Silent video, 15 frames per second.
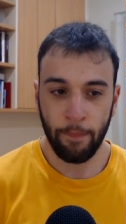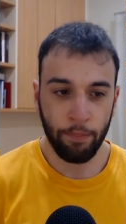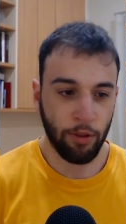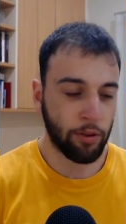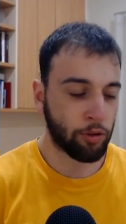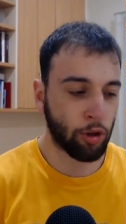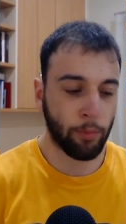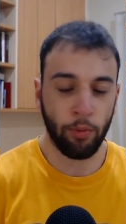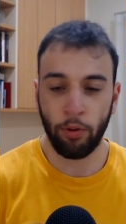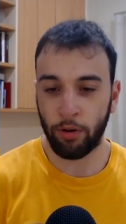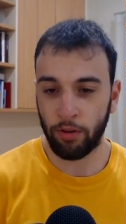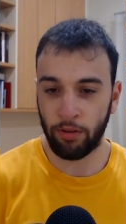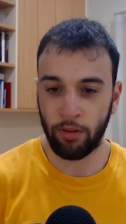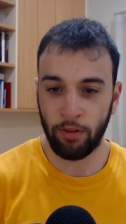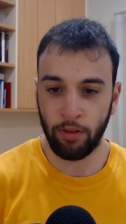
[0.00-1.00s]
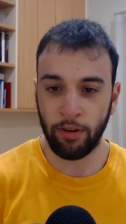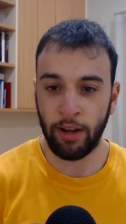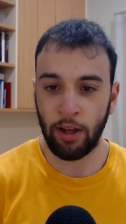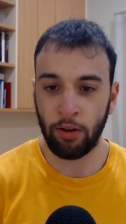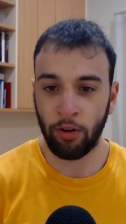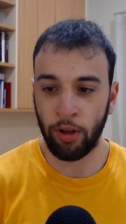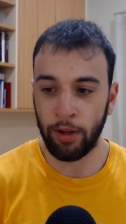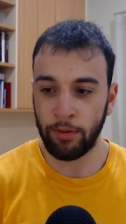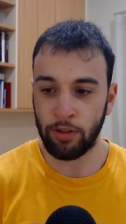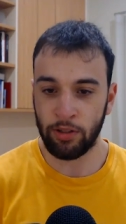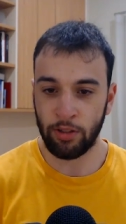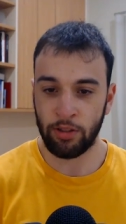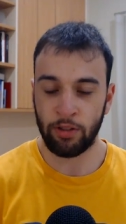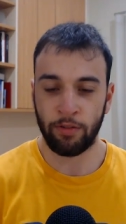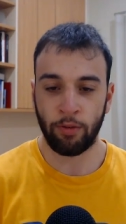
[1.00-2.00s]
Tom Hawkins is an outlier just
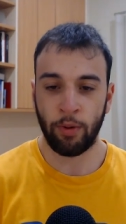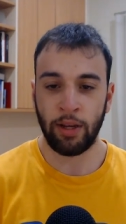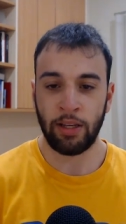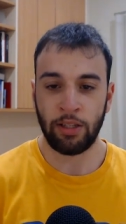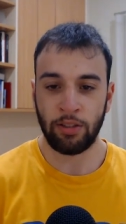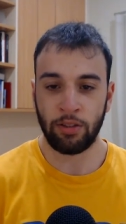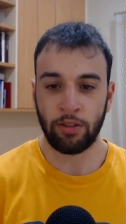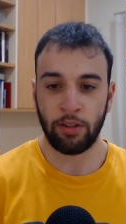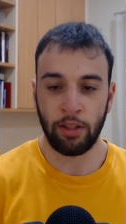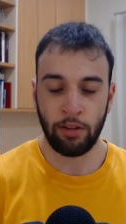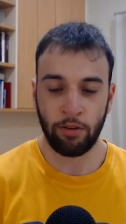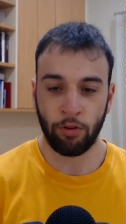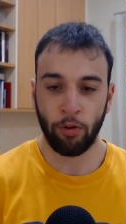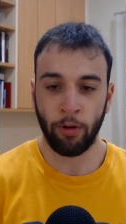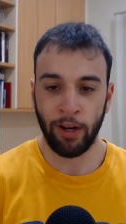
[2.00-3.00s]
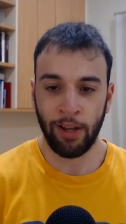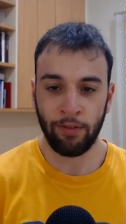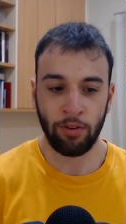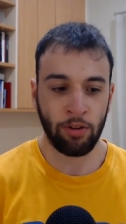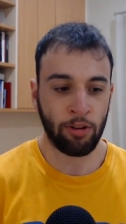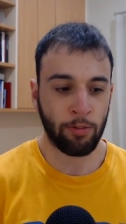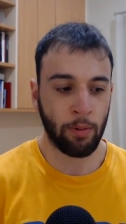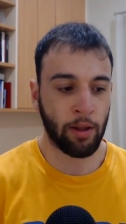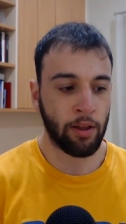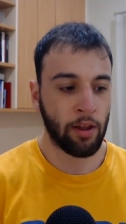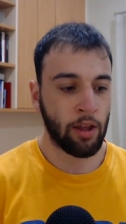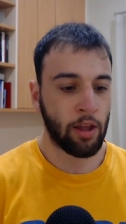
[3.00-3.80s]
because of the way he's scoring avenues, but